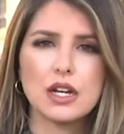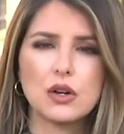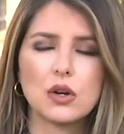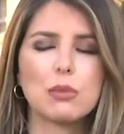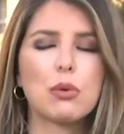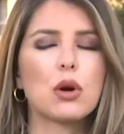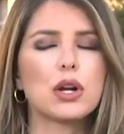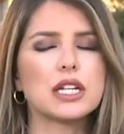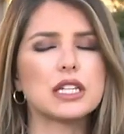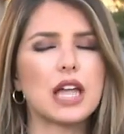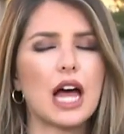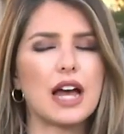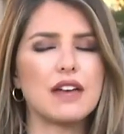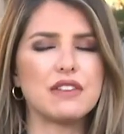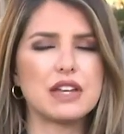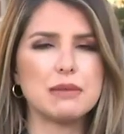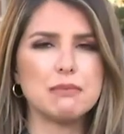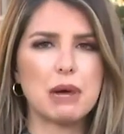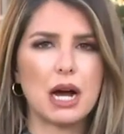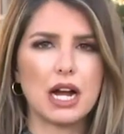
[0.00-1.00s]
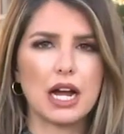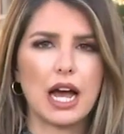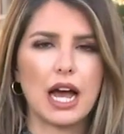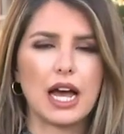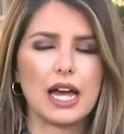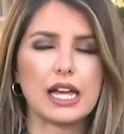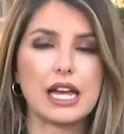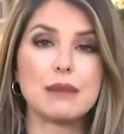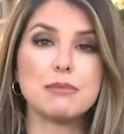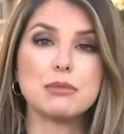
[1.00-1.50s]
Reporting live in
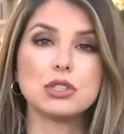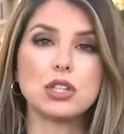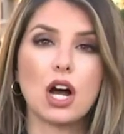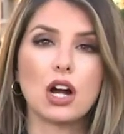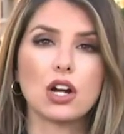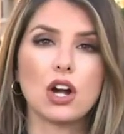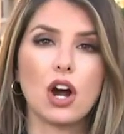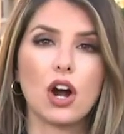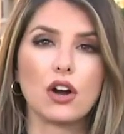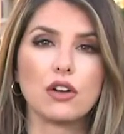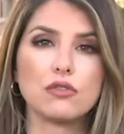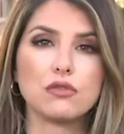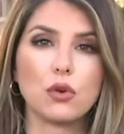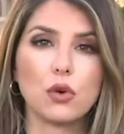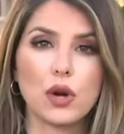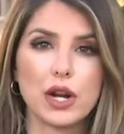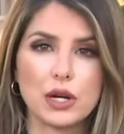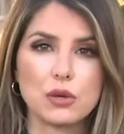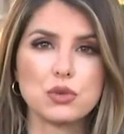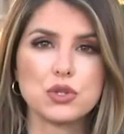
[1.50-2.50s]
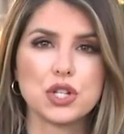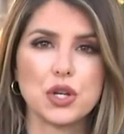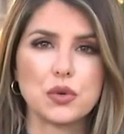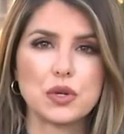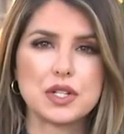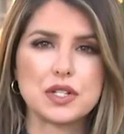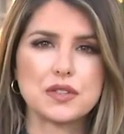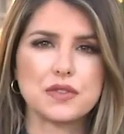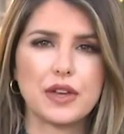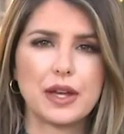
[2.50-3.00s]
Buckeye, Emma Lockhart for
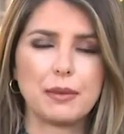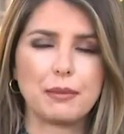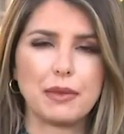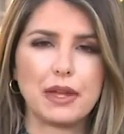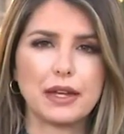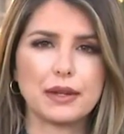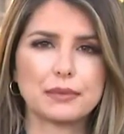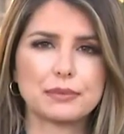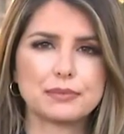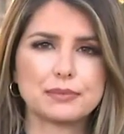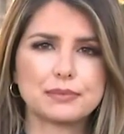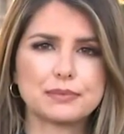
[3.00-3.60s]
Arizona's Family.